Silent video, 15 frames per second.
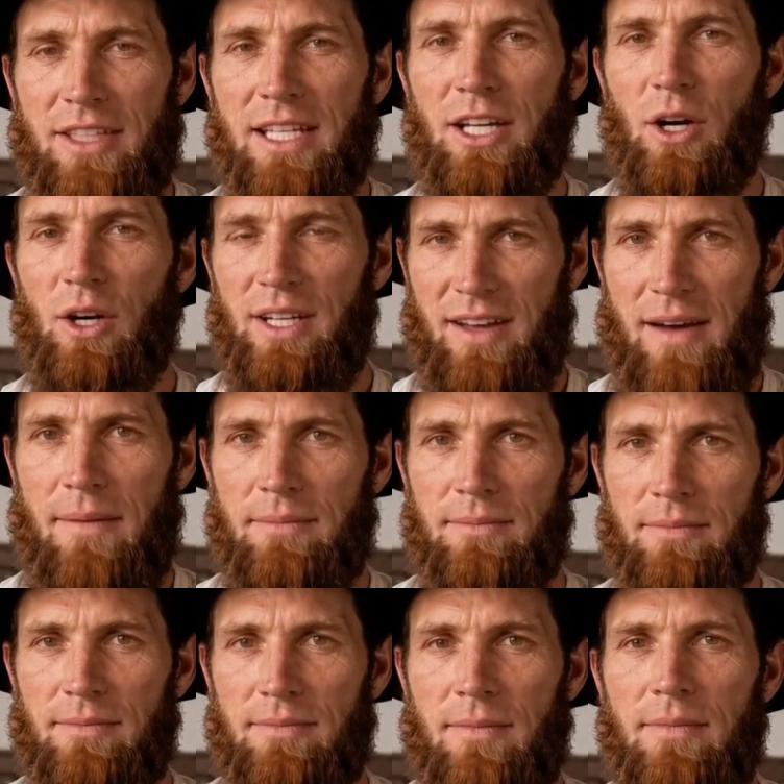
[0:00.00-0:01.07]
thing on it.
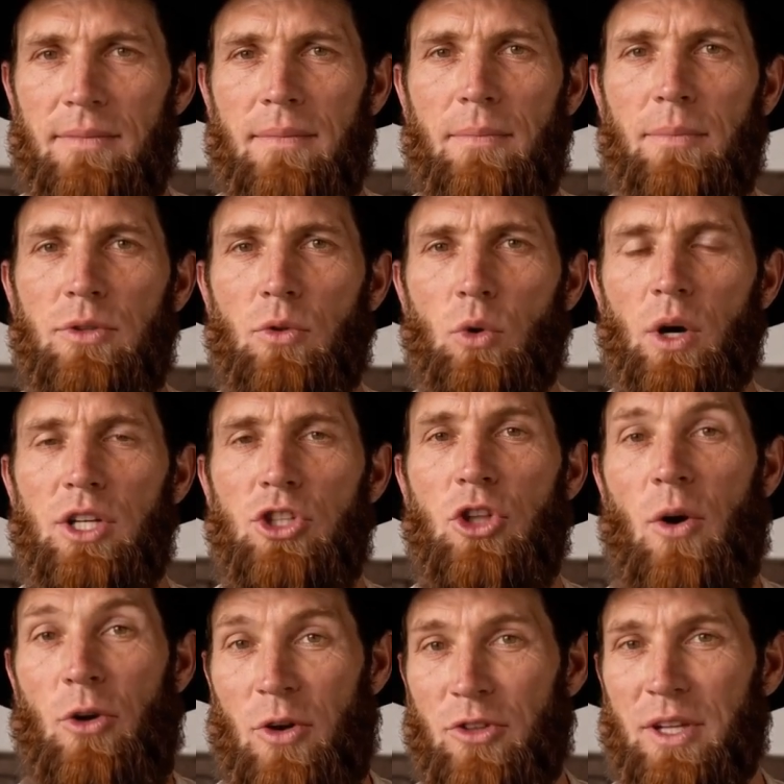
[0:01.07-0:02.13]
Before I
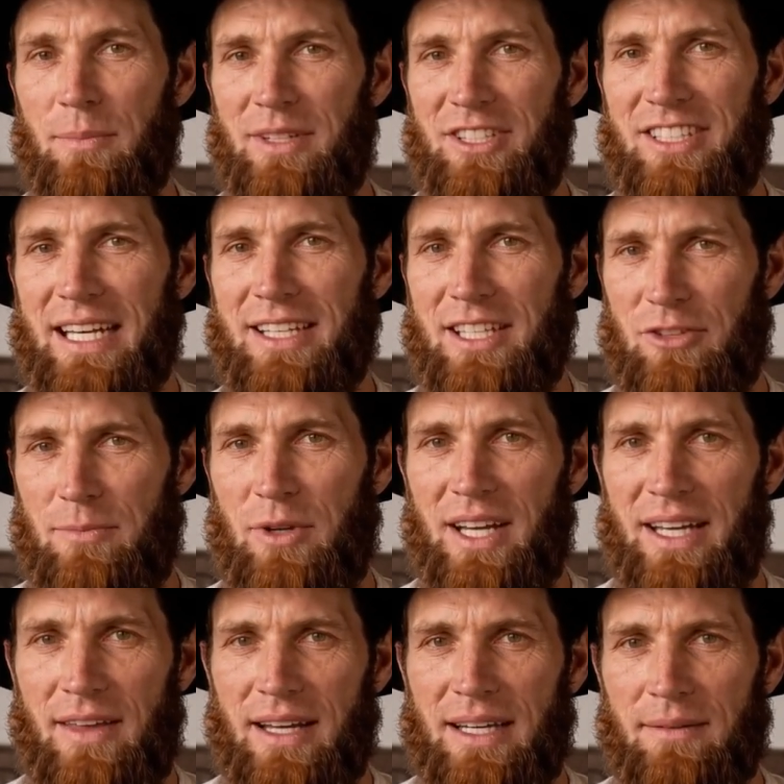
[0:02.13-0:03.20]
show you, let me say this
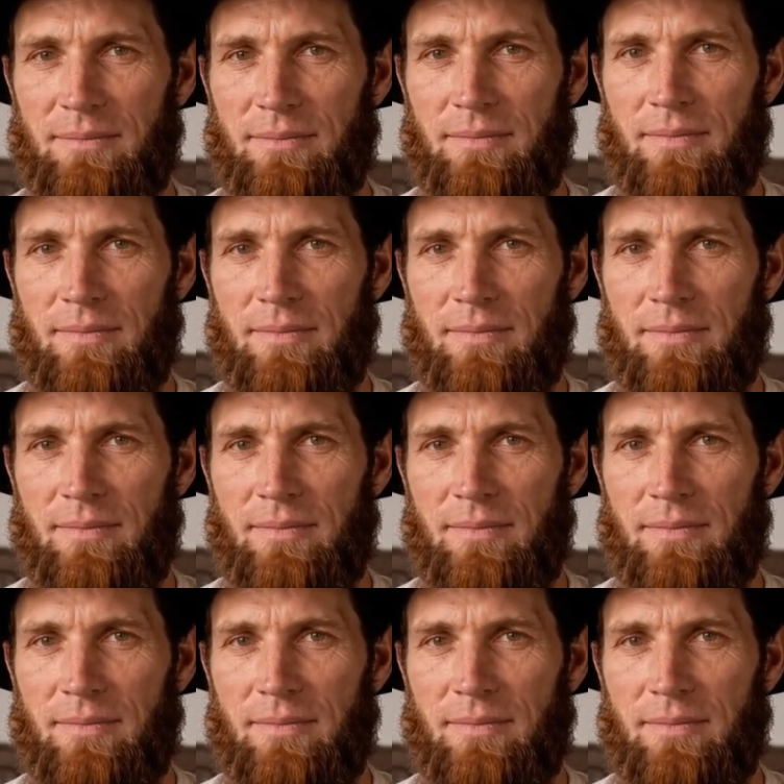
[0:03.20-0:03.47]
plainly.